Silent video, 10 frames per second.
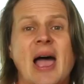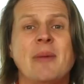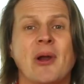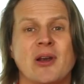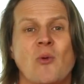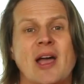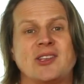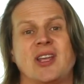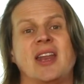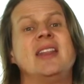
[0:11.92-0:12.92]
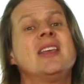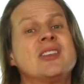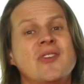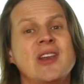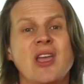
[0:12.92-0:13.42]
I'm Brighton West, and in
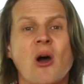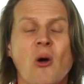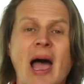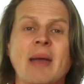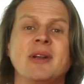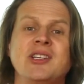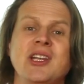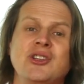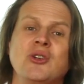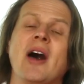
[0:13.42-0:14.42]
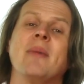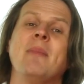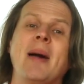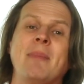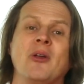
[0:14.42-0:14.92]
this video, I'm going to teach you how to
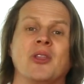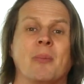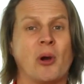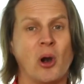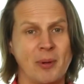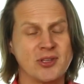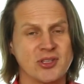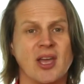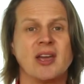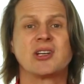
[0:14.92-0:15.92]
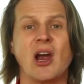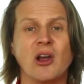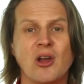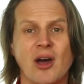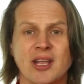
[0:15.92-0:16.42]
map out the purpose,
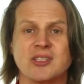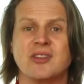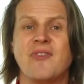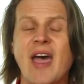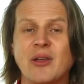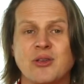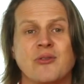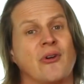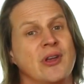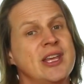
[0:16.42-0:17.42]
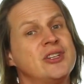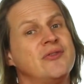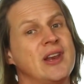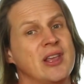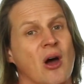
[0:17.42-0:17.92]
target audience, and value for each
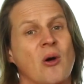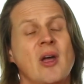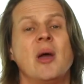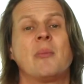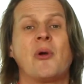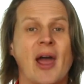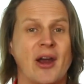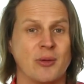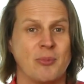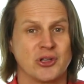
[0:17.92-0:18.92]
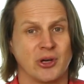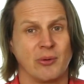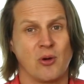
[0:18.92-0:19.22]
video prior to pushing